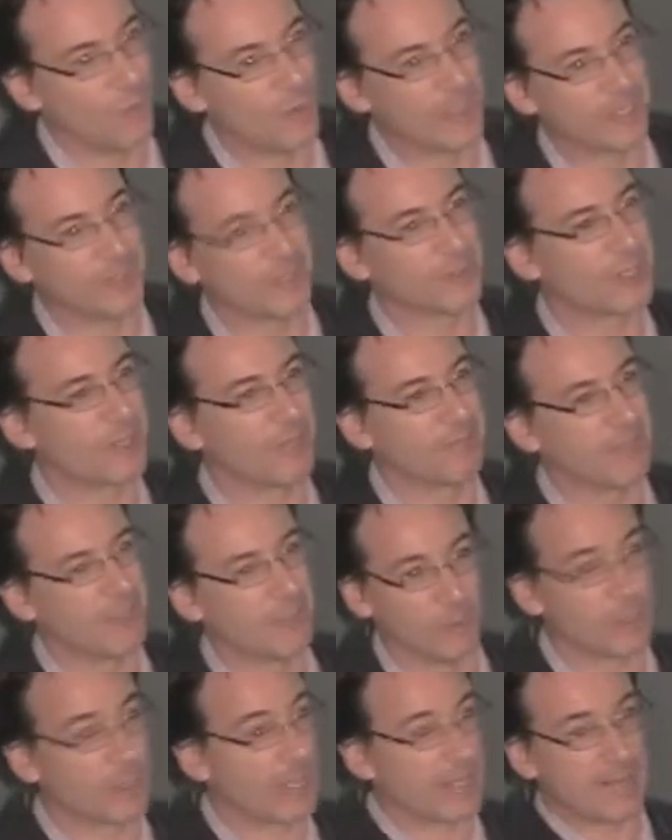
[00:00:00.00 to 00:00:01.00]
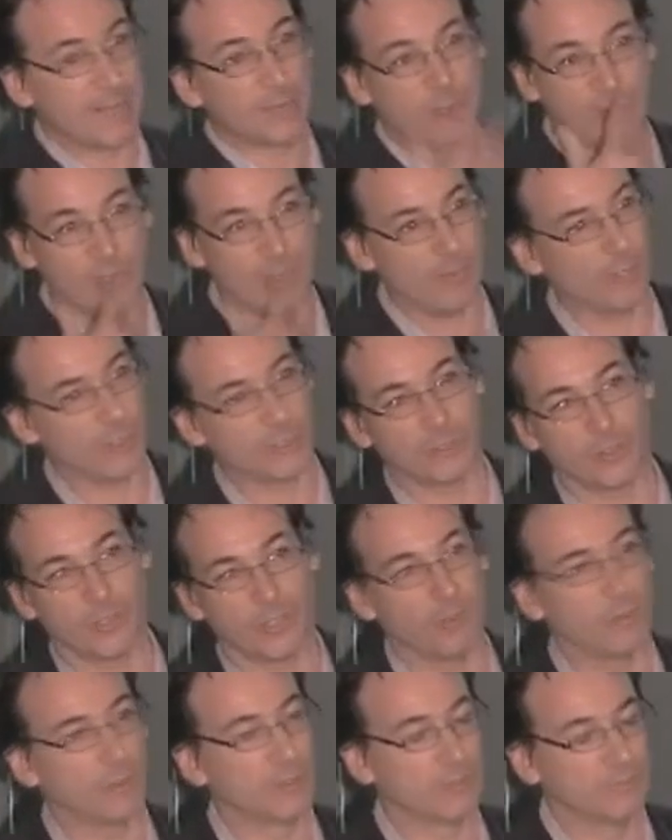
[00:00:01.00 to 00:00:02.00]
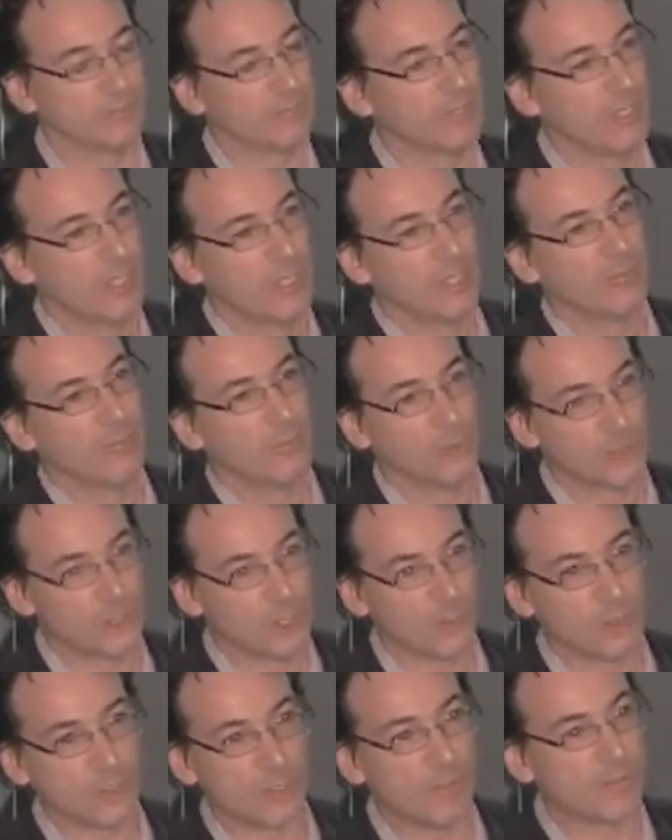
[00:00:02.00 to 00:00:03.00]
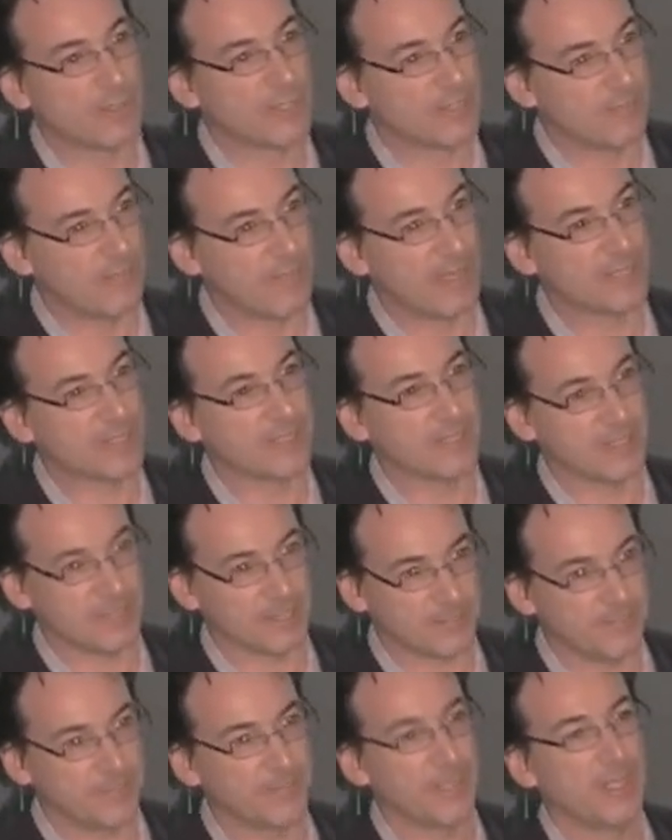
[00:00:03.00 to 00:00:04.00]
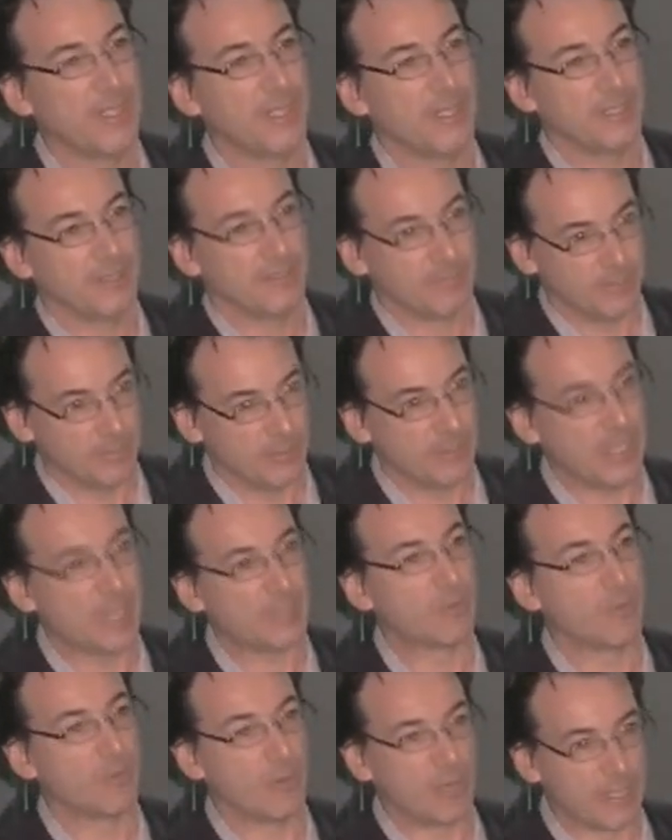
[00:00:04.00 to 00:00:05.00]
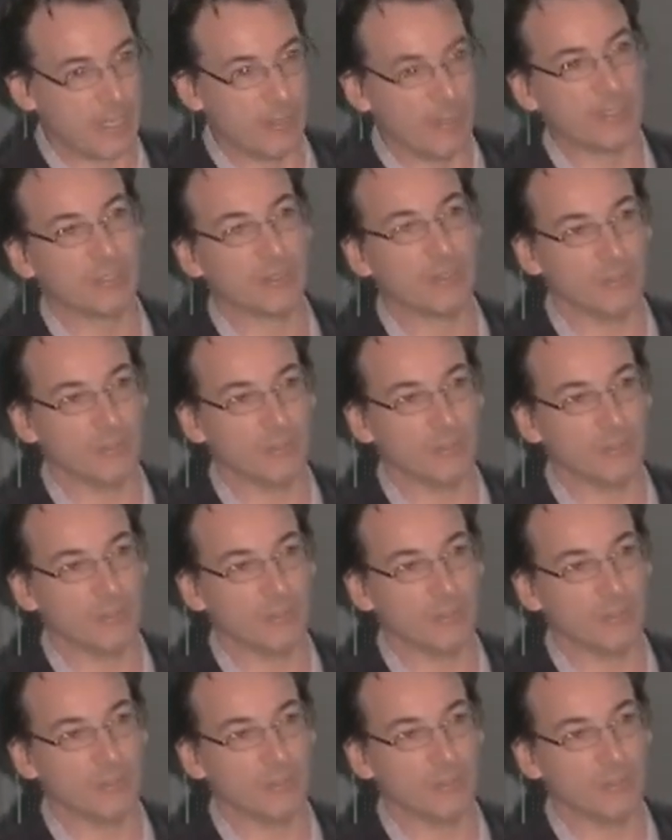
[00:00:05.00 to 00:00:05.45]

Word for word: you can send us an email, we'll send you a drawing or something, or you can come to our laboratory, we'll show you some of these devices.